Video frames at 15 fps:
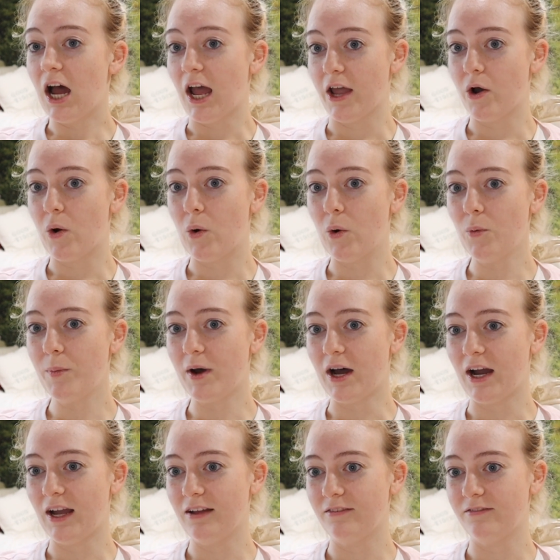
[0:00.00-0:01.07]
I hope
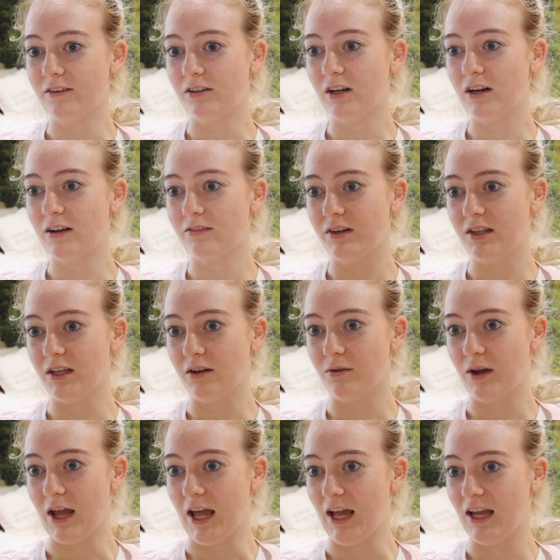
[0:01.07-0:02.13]
I filled out everything
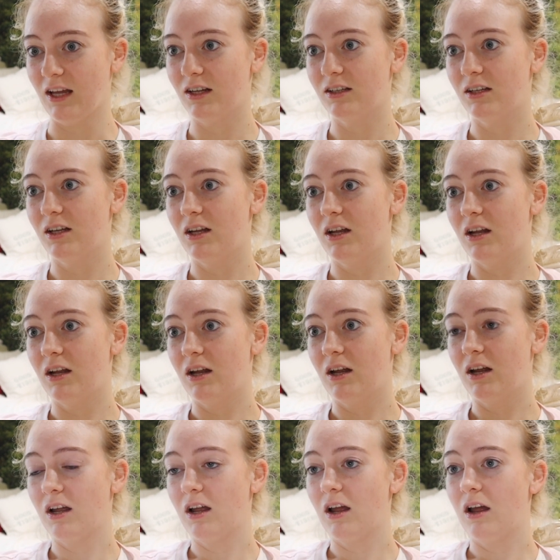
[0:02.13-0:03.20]
okay.
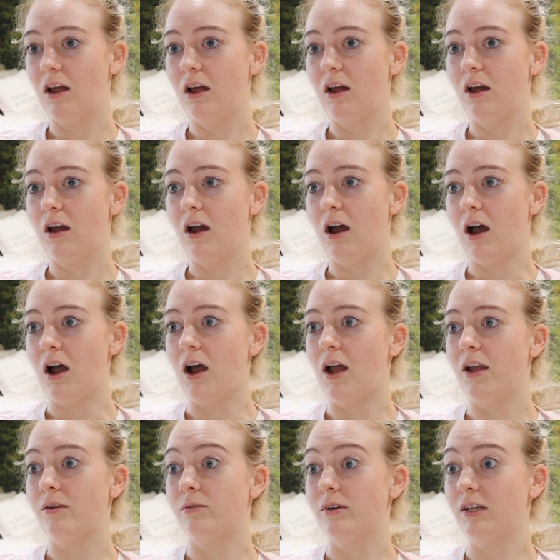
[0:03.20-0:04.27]

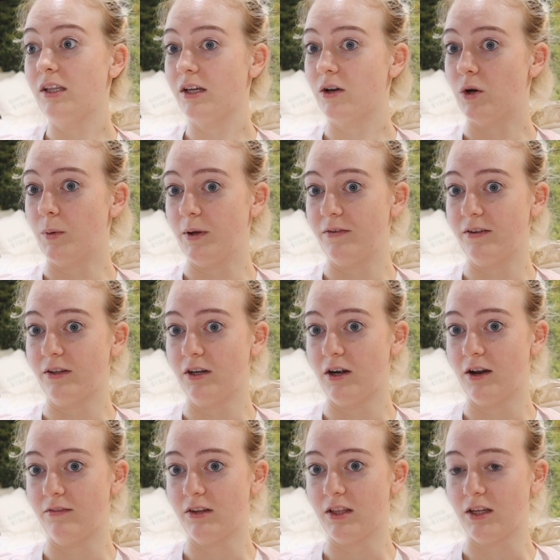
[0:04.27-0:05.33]
I really hope I filled out
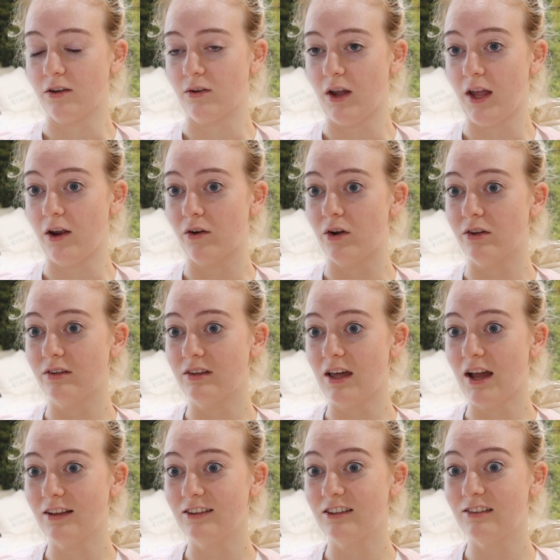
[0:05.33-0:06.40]
everything okay, or else
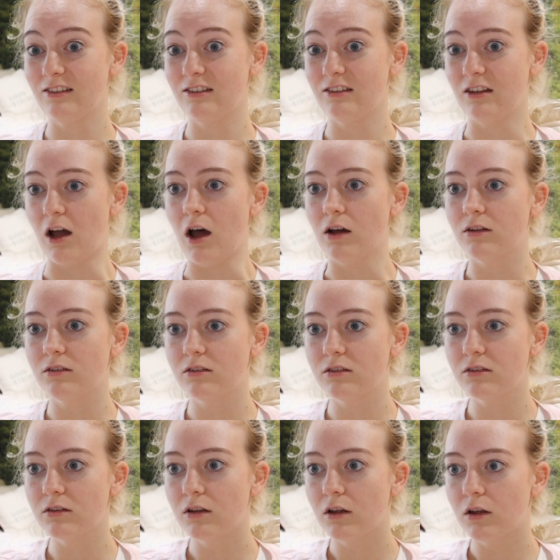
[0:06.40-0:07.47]
that
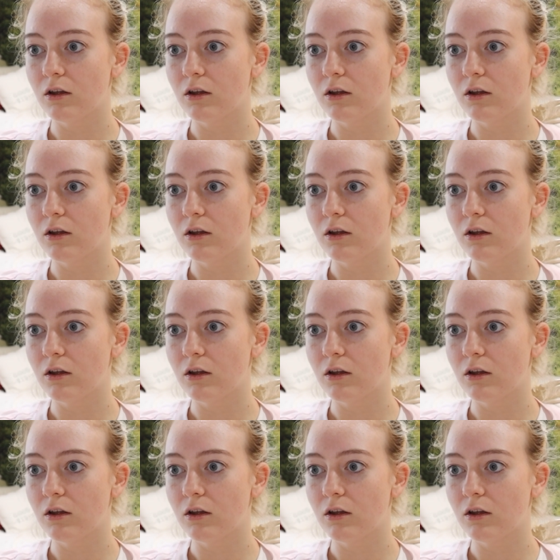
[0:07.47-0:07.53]
sucks.